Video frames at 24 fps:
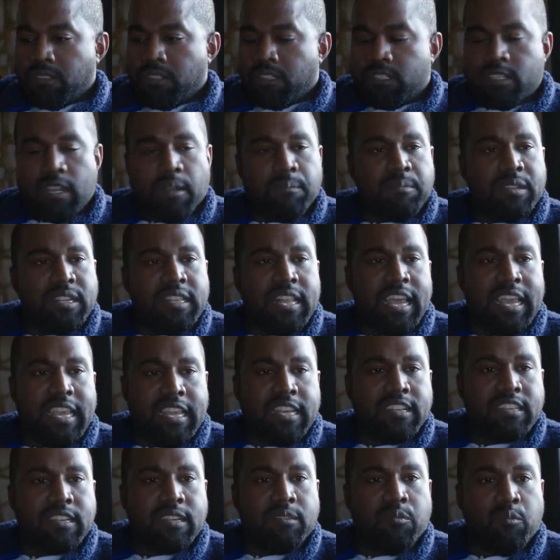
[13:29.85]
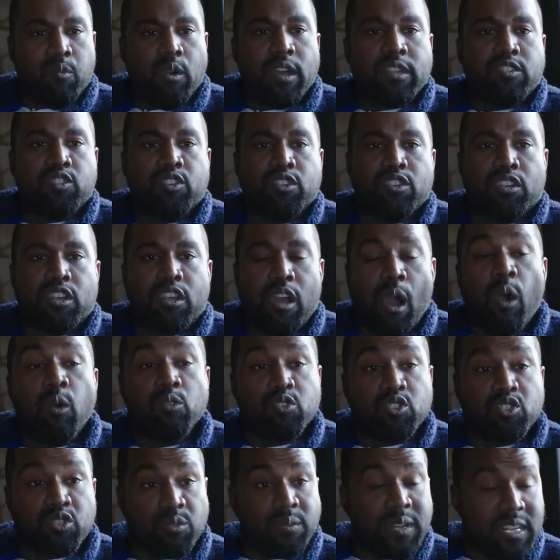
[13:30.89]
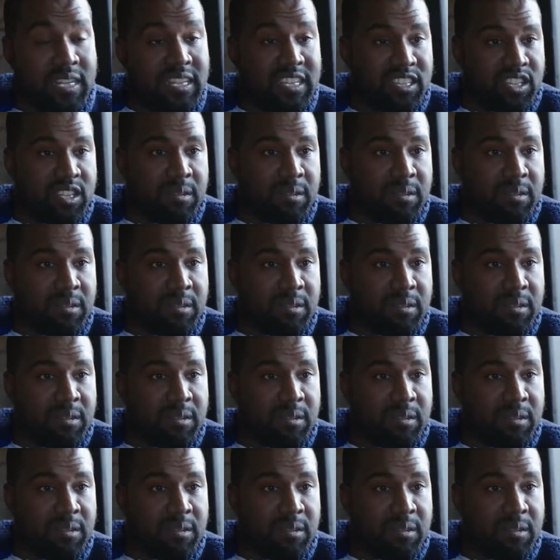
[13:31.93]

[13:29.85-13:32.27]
something that isn't what you're culturally